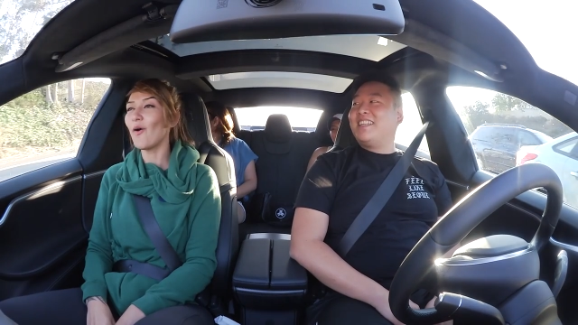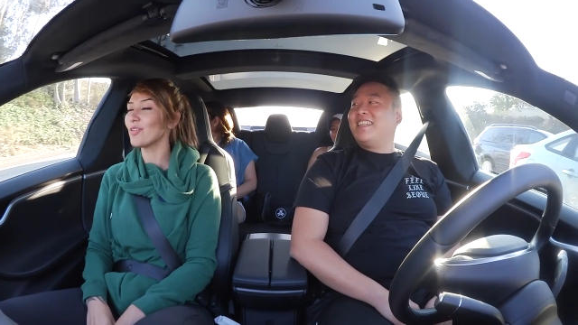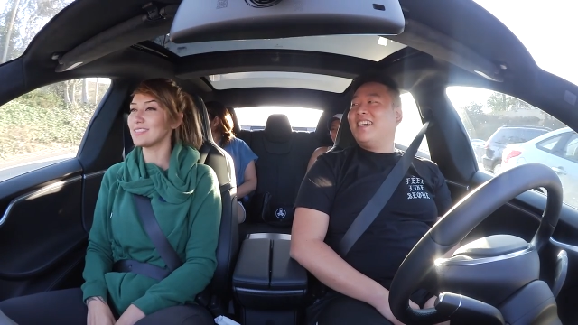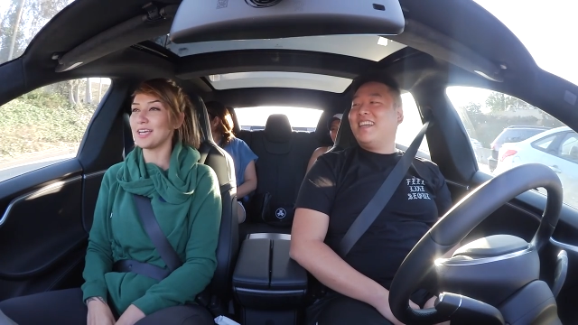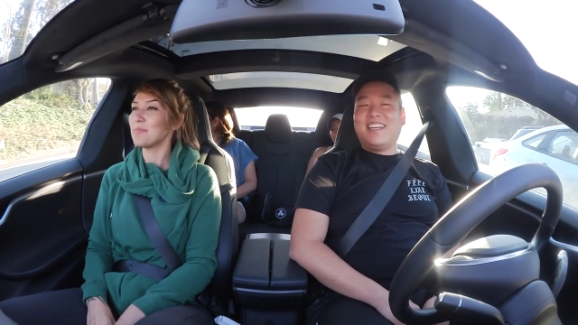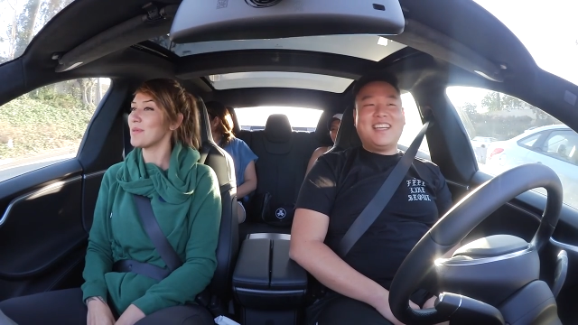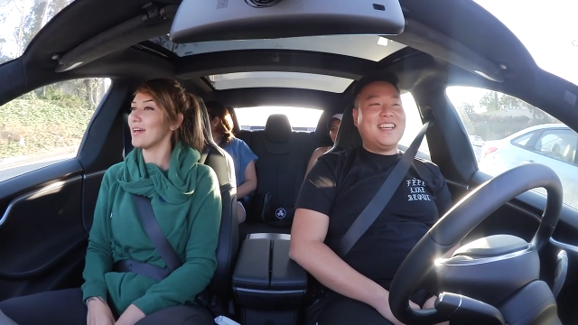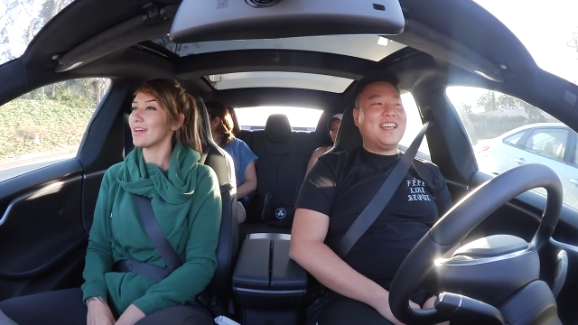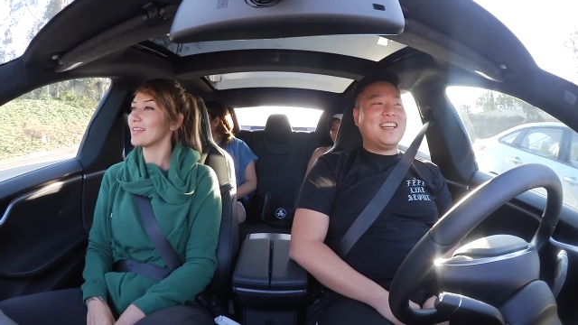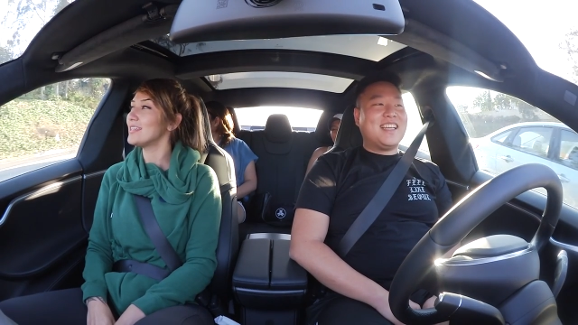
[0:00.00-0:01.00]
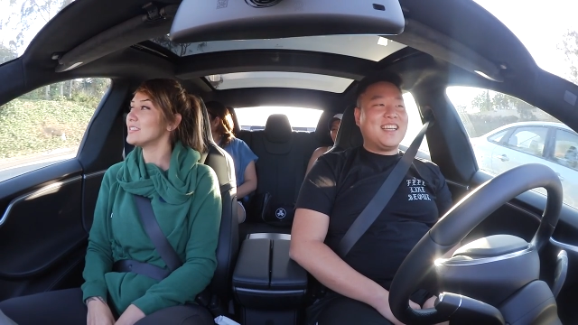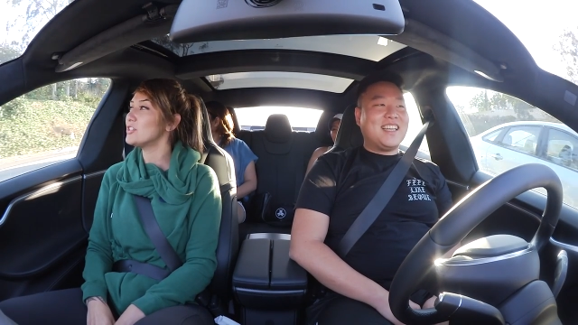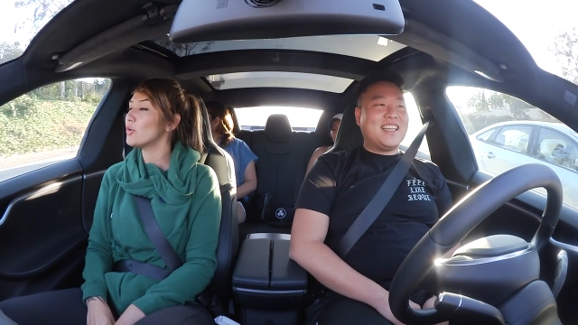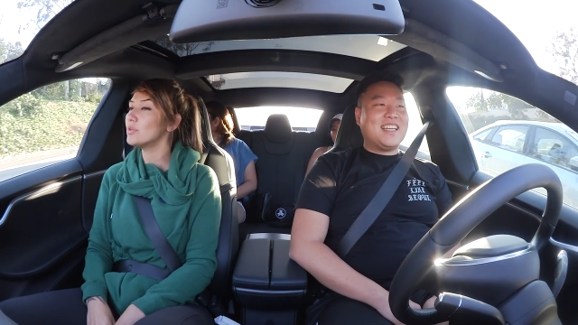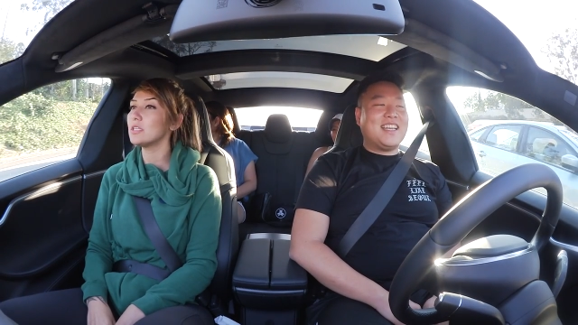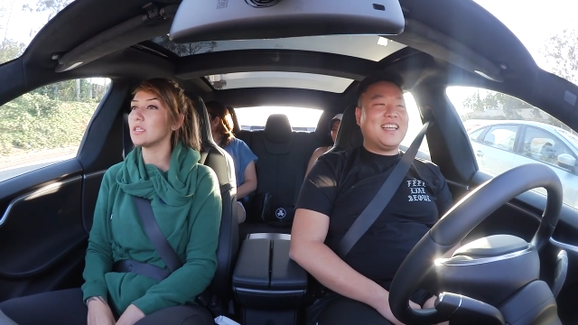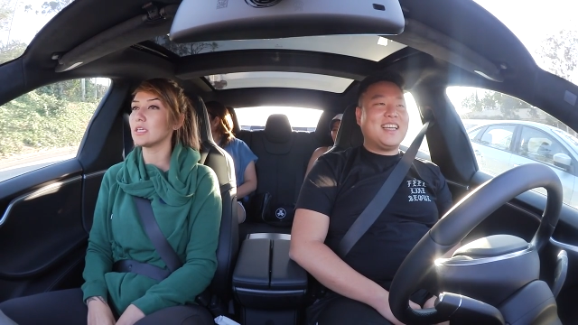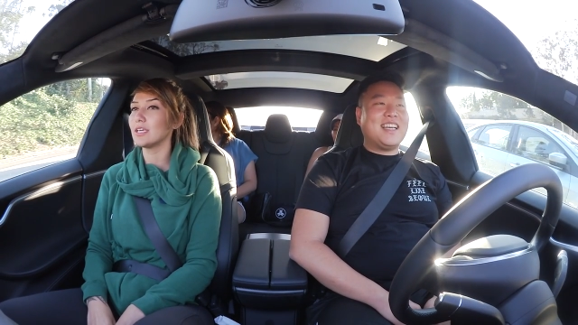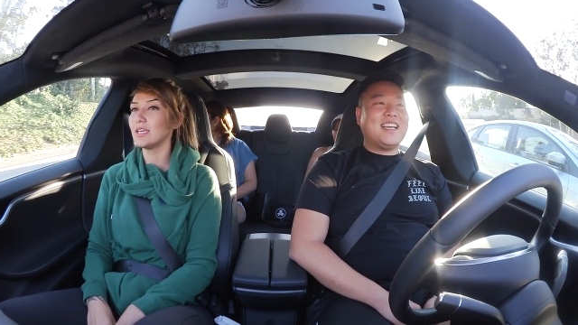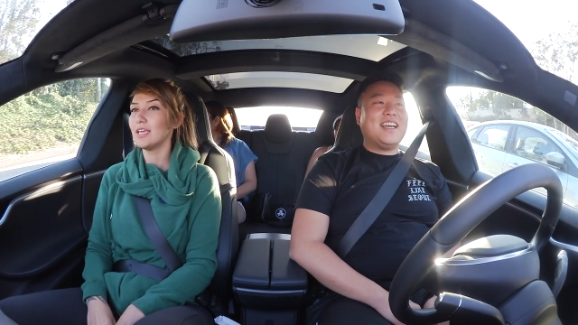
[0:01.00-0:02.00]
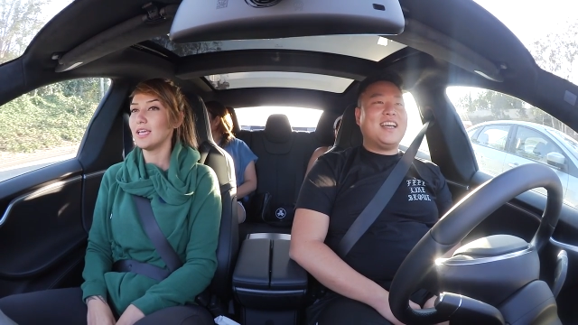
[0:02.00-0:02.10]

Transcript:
Speaker 1: Does All he? the time, yeah. He doesn't know anything.